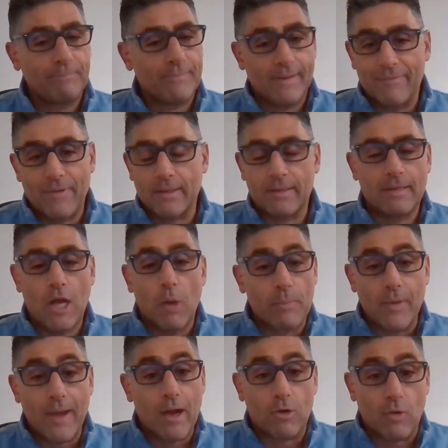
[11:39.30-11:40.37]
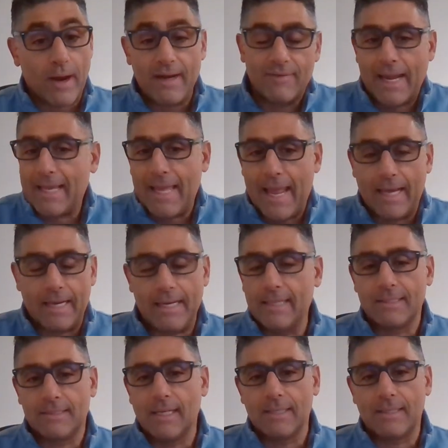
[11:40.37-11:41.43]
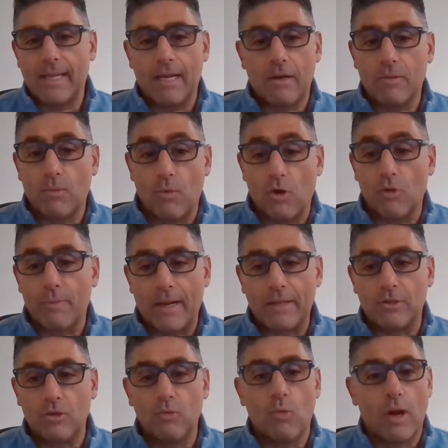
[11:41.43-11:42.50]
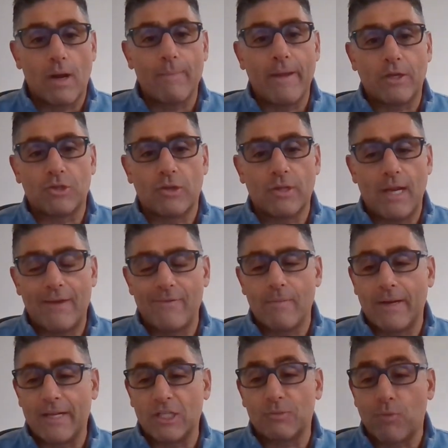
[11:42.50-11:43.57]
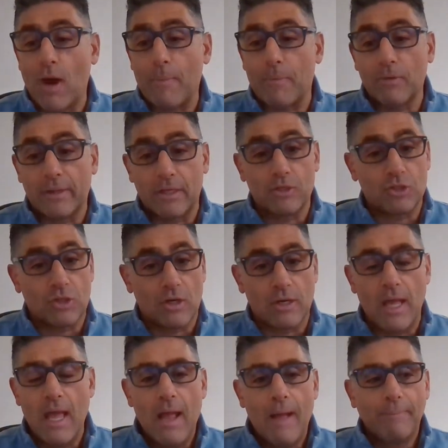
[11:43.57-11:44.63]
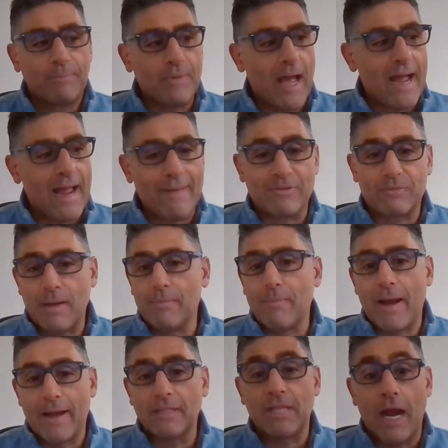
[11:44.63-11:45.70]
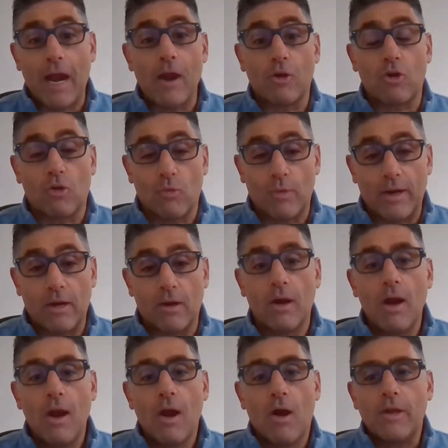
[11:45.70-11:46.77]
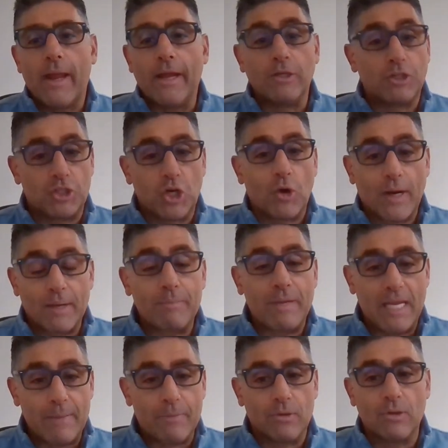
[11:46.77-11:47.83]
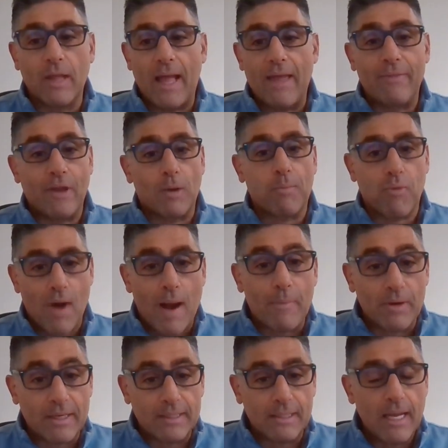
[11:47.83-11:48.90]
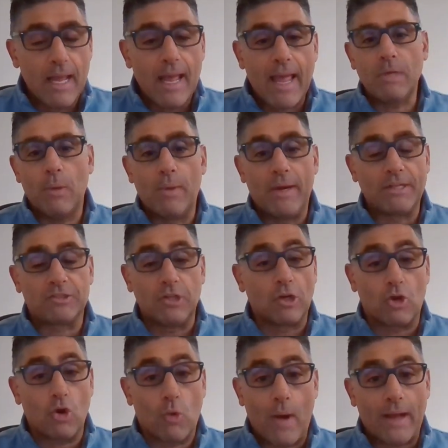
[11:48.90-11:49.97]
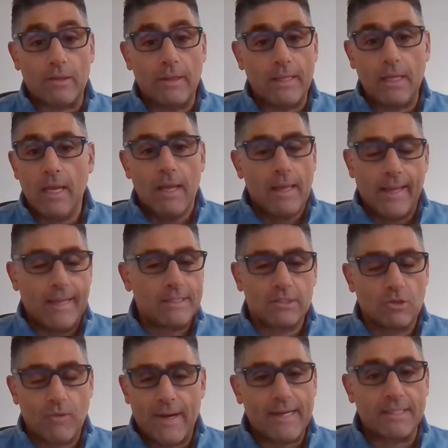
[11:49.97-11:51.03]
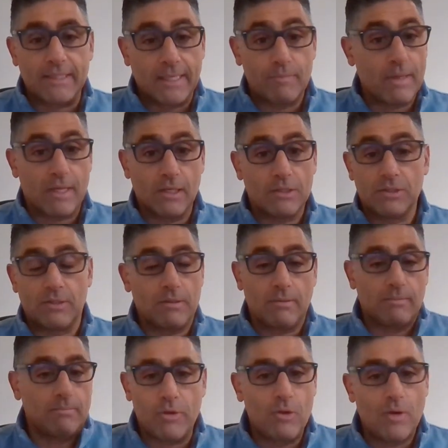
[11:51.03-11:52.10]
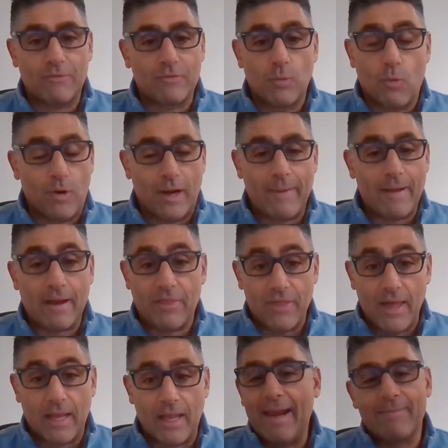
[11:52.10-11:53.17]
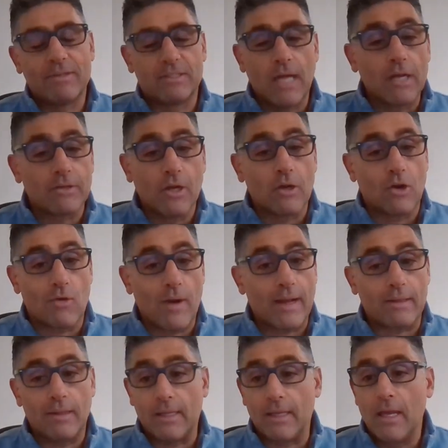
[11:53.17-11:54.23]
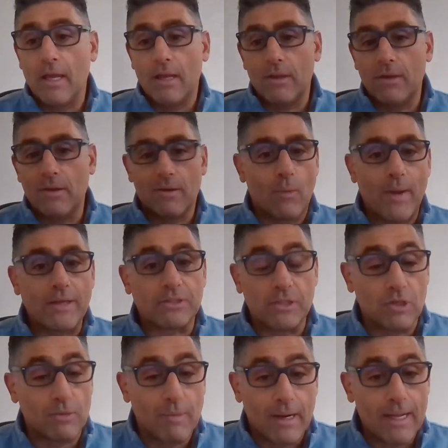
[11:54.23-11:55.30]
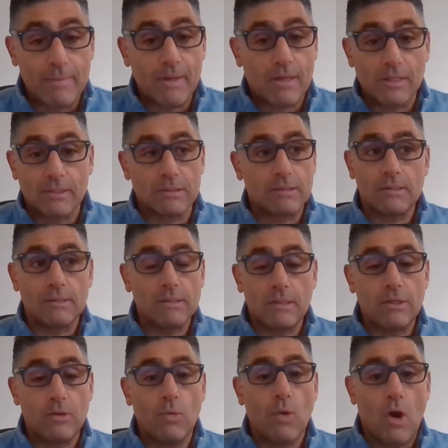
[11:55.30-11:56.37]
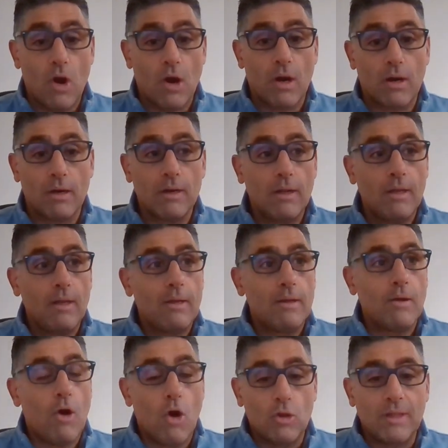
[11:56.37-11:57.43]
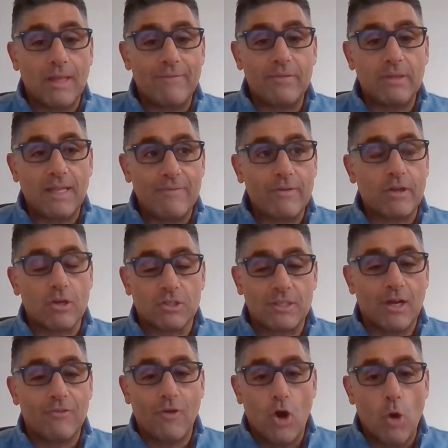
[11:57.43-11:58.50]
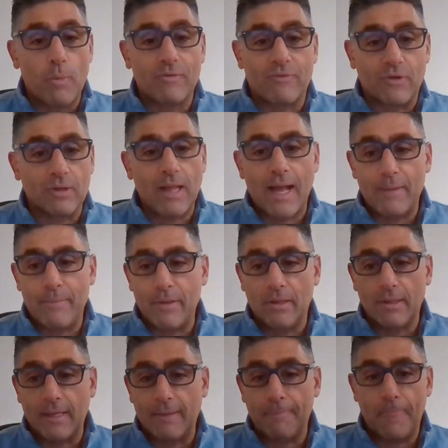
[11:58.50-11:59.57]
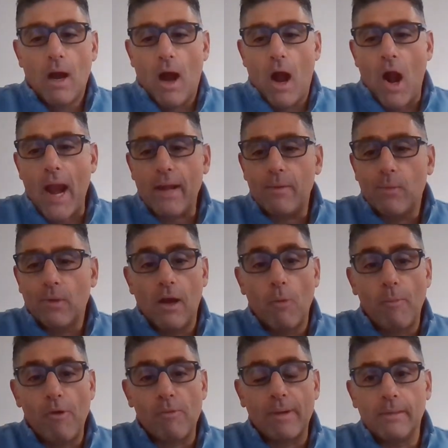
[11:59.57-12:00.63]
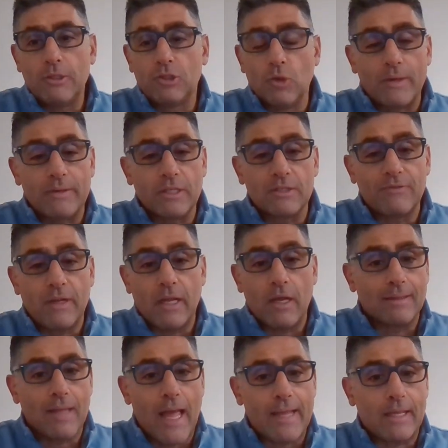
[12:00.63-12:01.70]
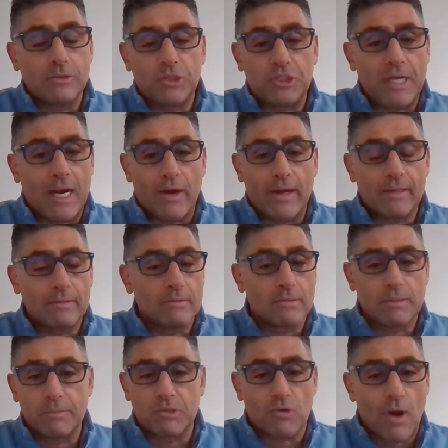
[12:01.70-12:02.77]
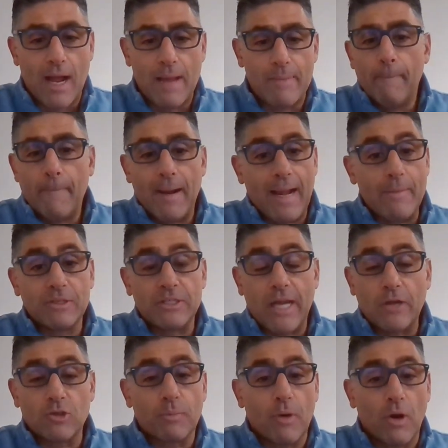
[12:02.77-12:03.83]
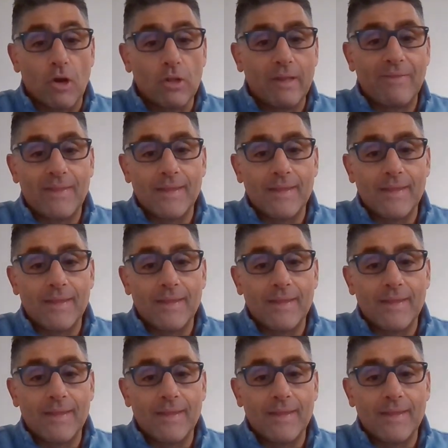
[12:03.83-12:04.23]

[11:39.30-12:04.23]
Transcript: If I can help you out, great. If I can't, it's not the end of the world. But I do want to make sure that everybody is properly insured. I have spent my entire career insuring people and their property. When it's done correctly, it's the greatest thing because you don't have to worry about a thing. If it's not done correctly, you're wasting your money because you are leaving yourself open for liability. All right. Well, I hope everybody enjoyed this video. Like it, share it, and subscribe. My name is Andrew Perlin.